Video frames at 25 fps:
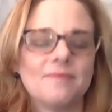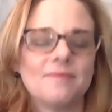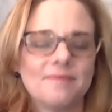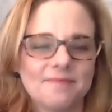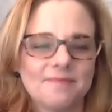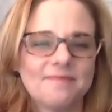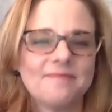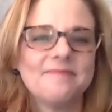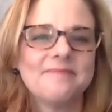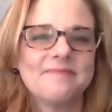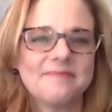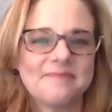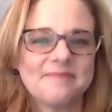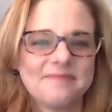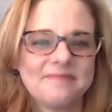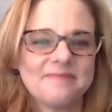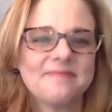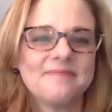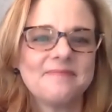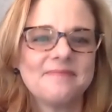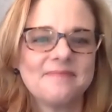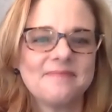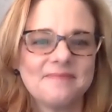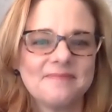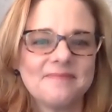We'll talk for
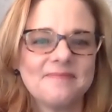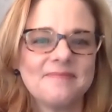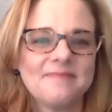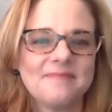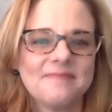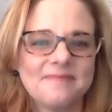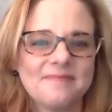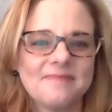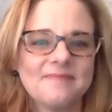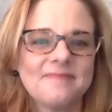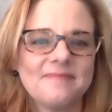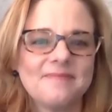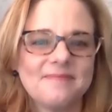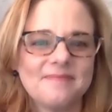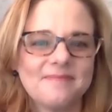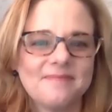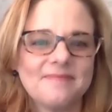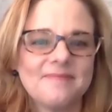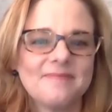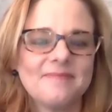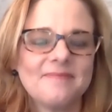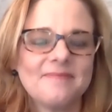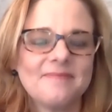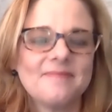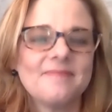10 to 15
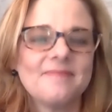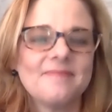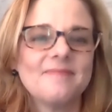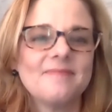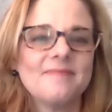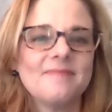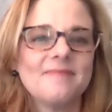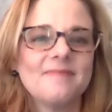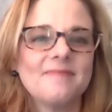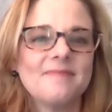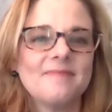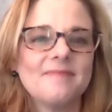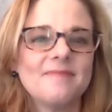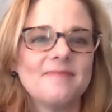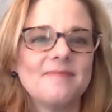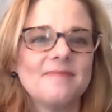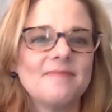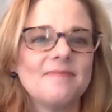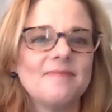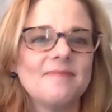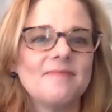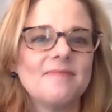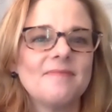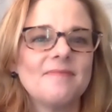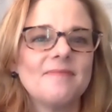minutes.
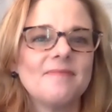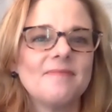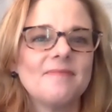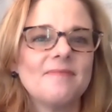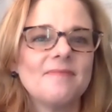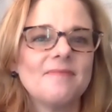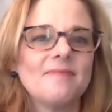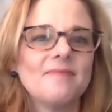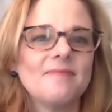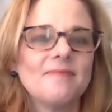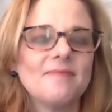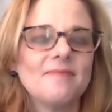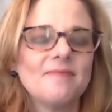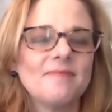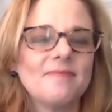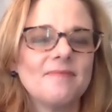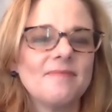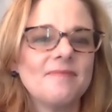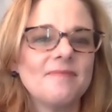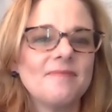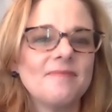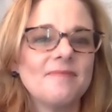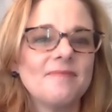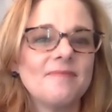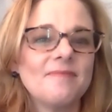If you're in the military, I'll
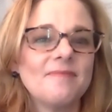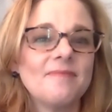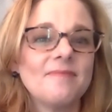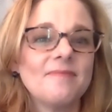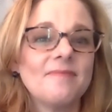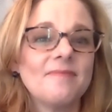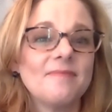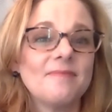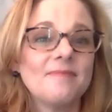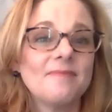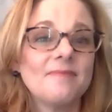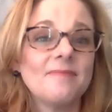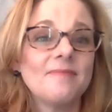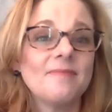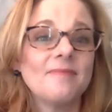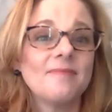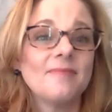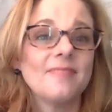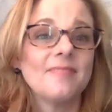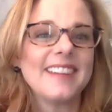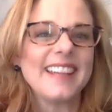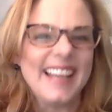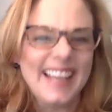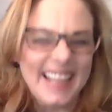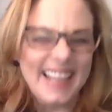give you more.
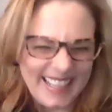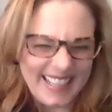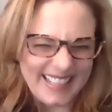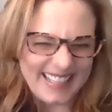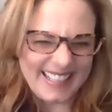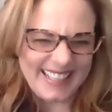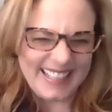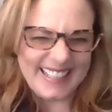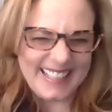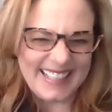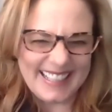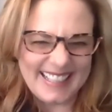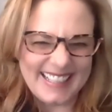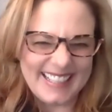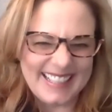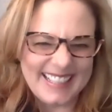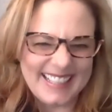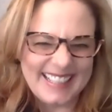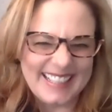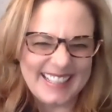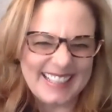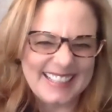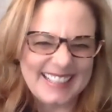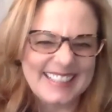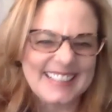And then I
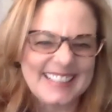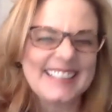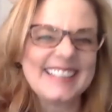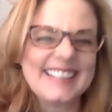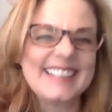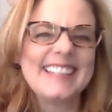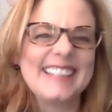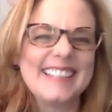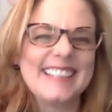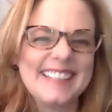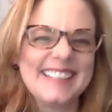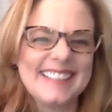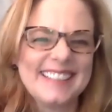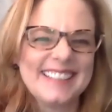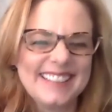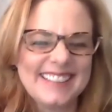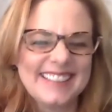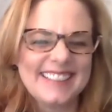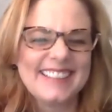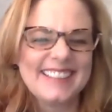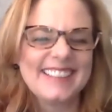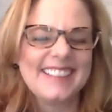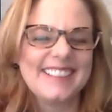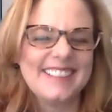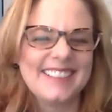say, the
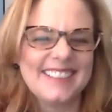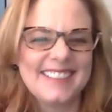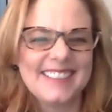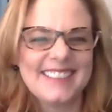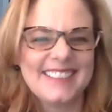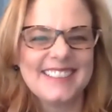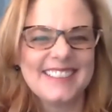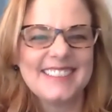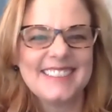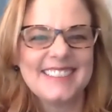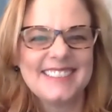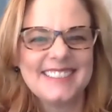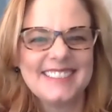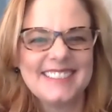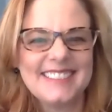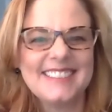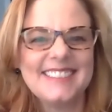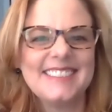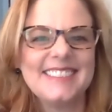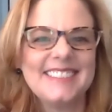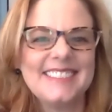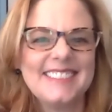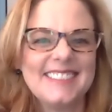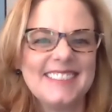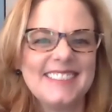next thing you need to do is
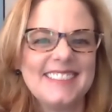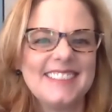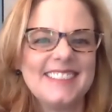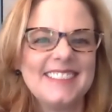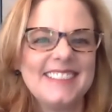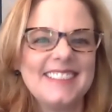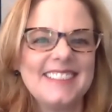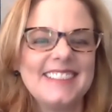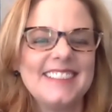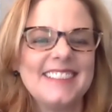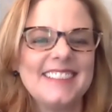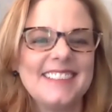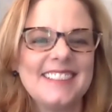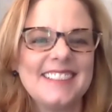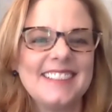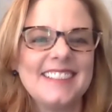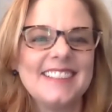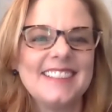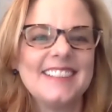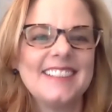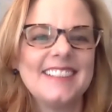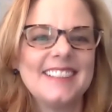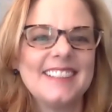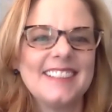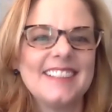find your local
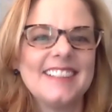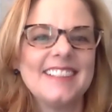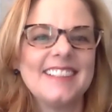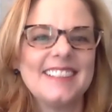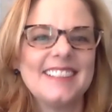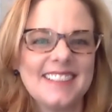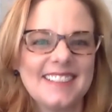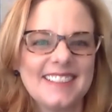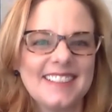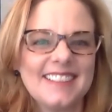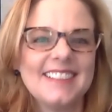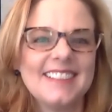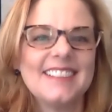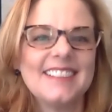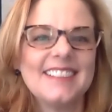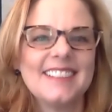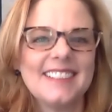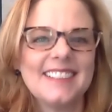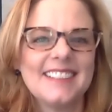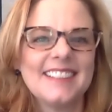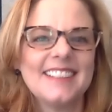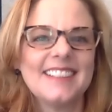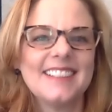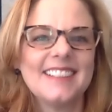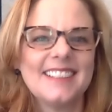chapter
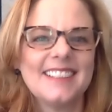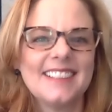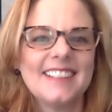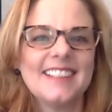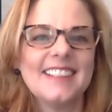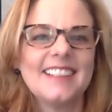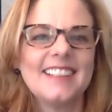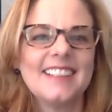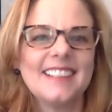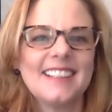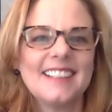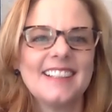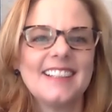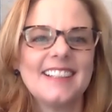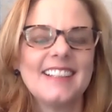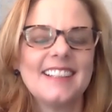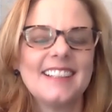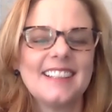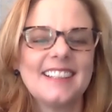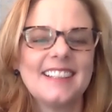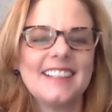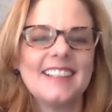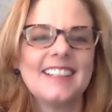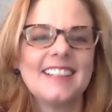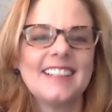and go to a
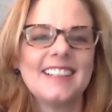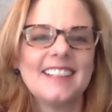meeting.